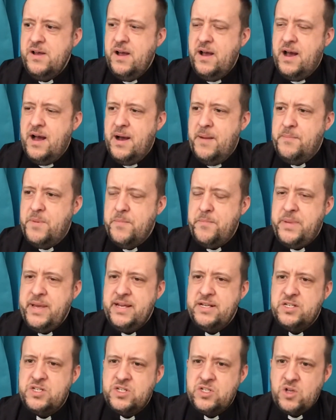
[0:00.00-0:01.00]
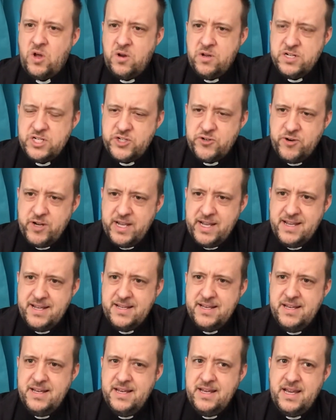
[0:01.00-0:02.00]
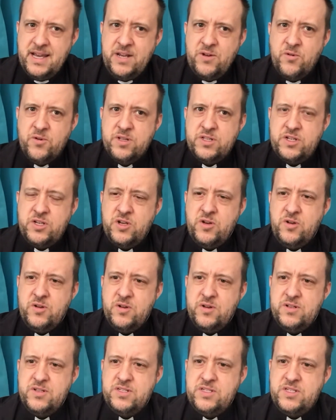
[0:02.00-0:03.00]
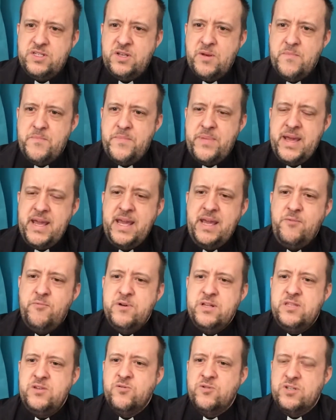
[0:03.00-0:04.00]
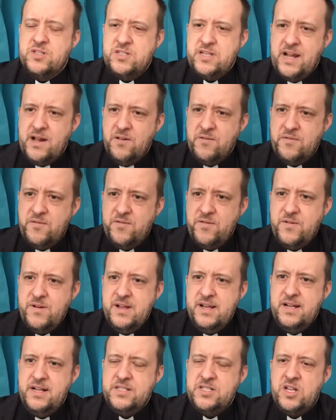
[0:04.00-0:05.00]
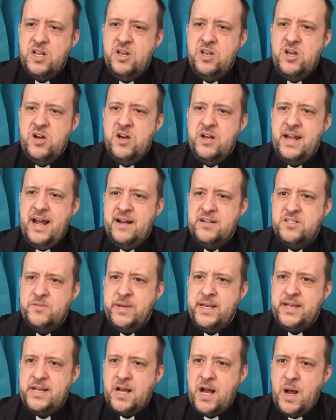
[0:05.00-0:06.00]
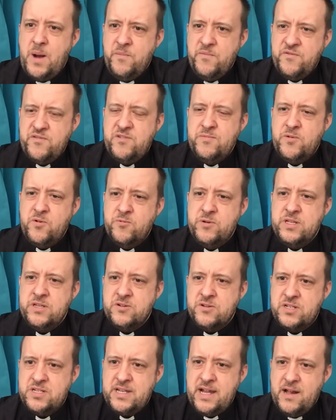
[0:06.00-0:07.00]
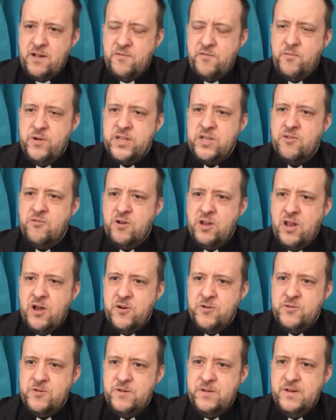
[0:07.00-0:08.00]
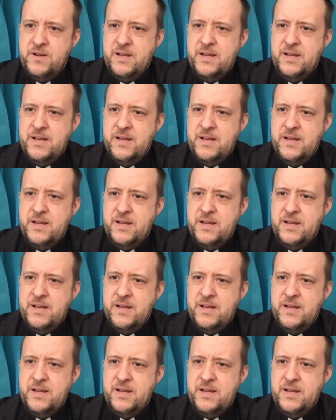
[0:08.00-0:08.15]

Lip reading: but being solitary in order to be with yourself, to learn how to be comfortable with yourself when you're alone,